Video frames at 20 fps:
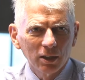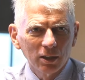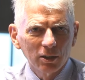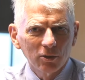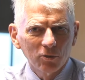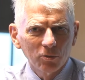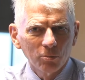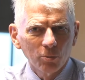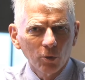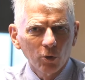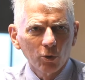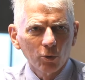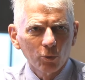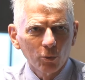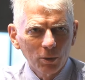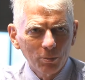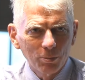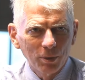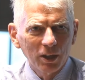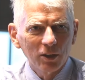it's more a
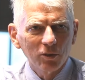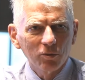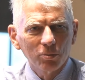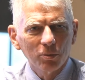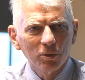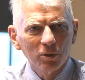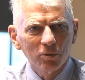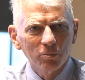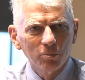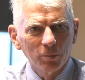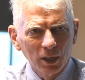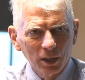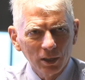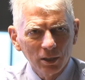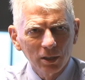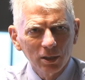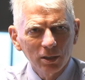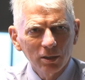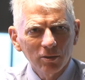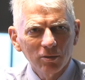replacement
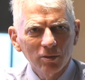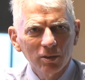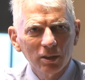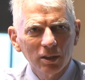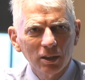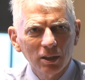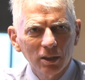market.